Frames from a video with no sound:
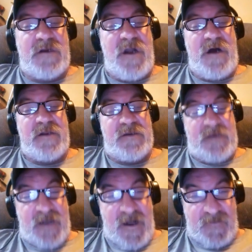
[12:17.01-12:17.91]
Gautt
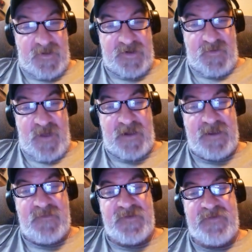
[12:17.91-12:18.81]
accomplished while
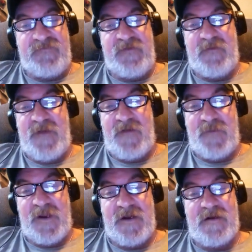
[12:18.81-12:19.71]
he was a football
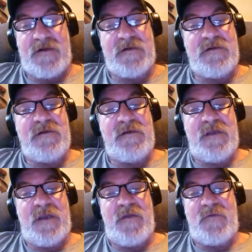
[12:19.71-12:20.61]
player
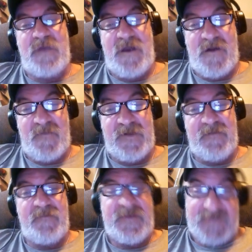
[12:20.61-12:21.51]
at Oklahoma,
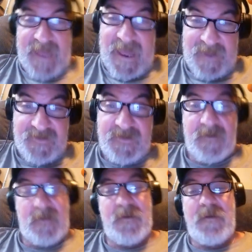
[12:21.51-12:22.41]
besides
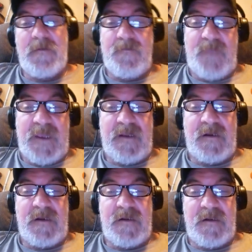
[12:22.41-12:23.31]

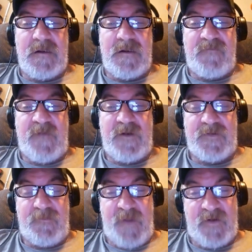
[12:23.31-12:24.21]
being the
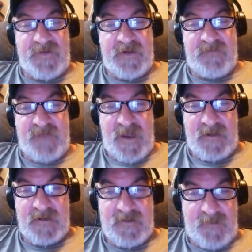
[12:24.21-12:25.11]
first person of
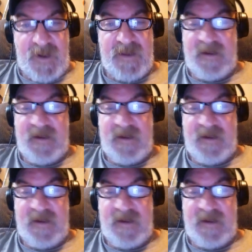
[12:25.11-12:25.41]
color to play at